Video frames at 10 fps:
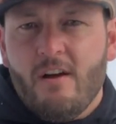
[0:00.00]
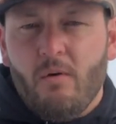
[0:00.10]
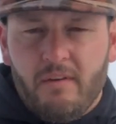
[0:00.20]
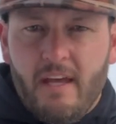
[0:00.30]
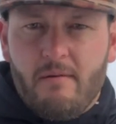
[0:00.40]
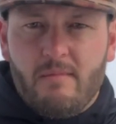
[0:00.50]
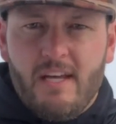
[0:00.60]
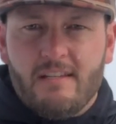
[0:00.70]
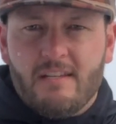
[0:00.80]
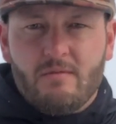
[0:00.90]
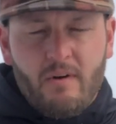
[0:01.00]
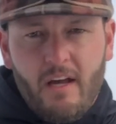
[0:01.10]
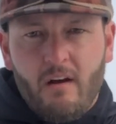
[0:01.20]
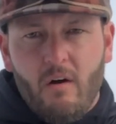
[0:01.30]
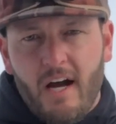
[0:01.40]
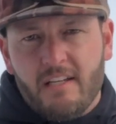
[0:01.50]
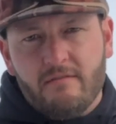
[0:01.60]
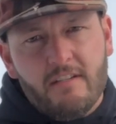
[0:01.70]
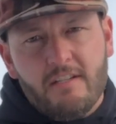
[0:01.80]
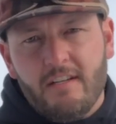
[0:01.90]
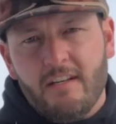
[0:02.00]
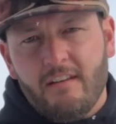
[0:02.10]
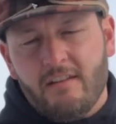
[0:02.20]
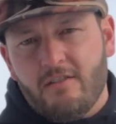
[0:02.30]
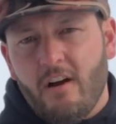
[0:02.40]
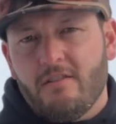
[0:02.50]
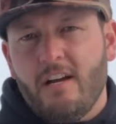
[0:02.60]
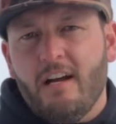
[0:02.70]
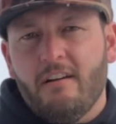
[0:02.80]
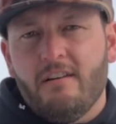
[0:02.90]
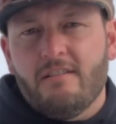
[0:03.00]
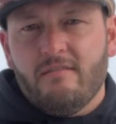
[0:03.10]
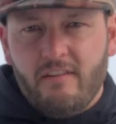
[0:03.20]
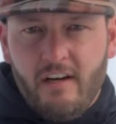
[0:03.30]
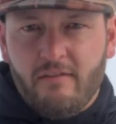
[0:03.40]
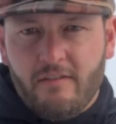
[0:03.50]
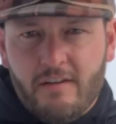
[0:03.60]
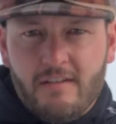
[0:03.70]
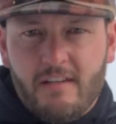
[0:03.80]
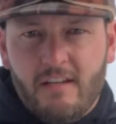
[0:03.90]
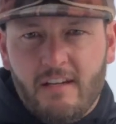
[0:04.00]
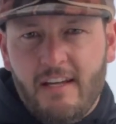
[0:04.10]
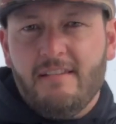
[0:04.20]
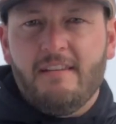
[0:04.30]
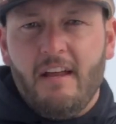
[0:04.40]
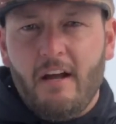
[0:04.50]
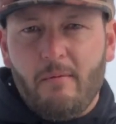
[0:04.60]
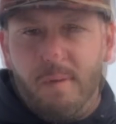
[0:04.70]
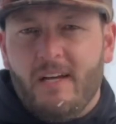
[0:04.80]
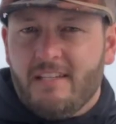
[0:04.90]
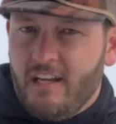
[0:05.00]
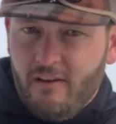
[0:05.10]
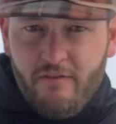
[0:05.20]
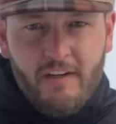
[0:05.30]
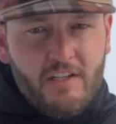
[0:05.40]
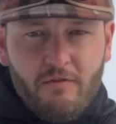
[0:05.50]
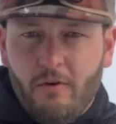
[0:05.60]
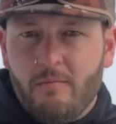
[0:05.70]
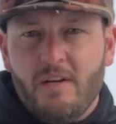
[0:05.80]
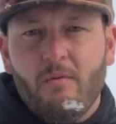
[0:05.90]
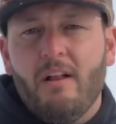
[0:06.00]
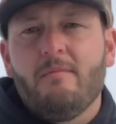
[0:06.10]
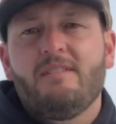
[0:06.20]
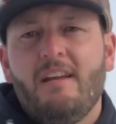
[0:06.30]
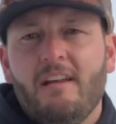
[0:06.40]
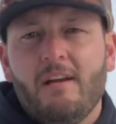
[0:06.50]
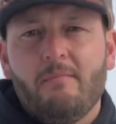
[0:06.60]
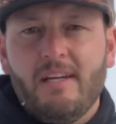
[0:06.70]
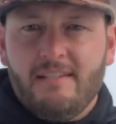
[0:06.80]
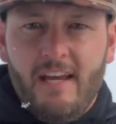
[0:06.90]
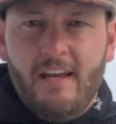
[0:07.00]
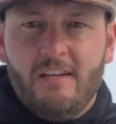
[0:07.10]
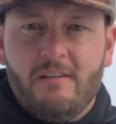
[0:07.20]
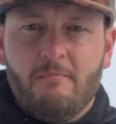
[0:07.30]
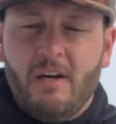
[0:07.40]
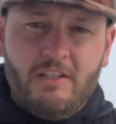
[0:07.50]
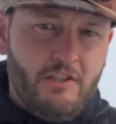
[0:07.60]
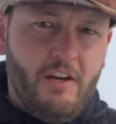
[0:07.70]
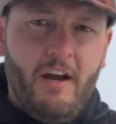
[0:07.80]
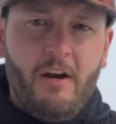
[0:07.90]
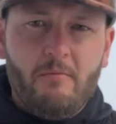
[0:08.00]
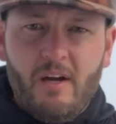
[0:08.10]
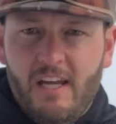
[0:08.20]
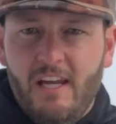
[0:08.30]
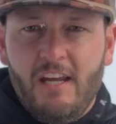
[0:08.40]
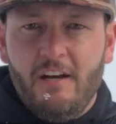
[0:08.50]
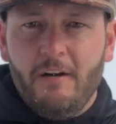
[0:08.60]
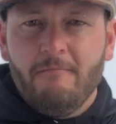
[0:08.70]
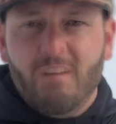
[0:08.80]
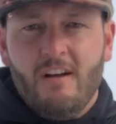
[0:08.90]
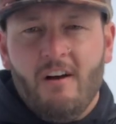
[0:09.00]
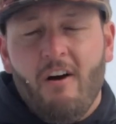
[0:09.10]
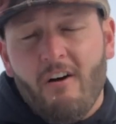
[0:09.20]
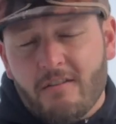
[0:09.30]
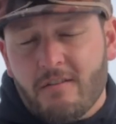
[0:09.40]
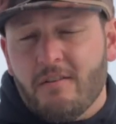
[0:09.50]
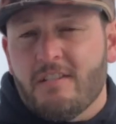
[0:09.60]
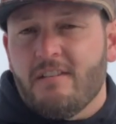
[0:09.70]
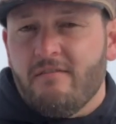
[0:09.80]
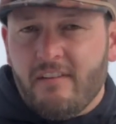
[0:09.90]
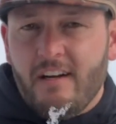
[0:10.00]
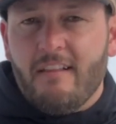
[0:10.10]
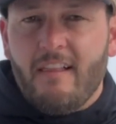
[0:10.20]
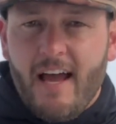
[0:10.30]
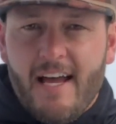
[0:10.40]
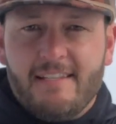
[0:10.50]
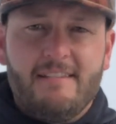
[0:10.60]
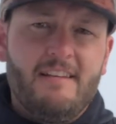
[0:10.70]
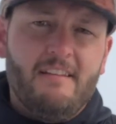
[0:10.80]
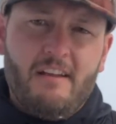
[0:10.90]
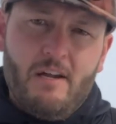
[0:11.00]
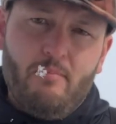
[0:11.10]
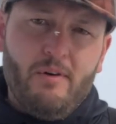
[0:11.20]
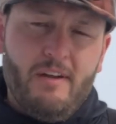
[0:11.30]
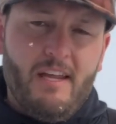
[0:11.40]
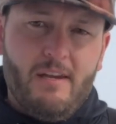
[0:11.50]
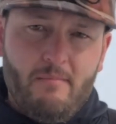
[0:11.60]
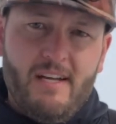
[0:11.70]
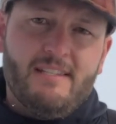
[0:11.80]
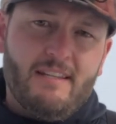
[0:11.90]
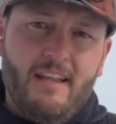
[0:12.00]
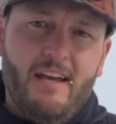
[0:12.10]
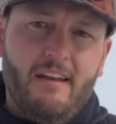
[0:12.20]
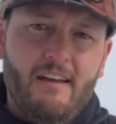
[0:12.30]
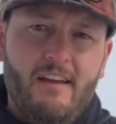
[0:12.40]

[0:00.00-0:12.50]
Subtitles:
What that means is when I go ice fishing, the jaw jacker is the very first thing to get set up. It's going to fish for me while I'm setting up my tent, my chair, my heater. Also, it's the very last thing that I put in my sled.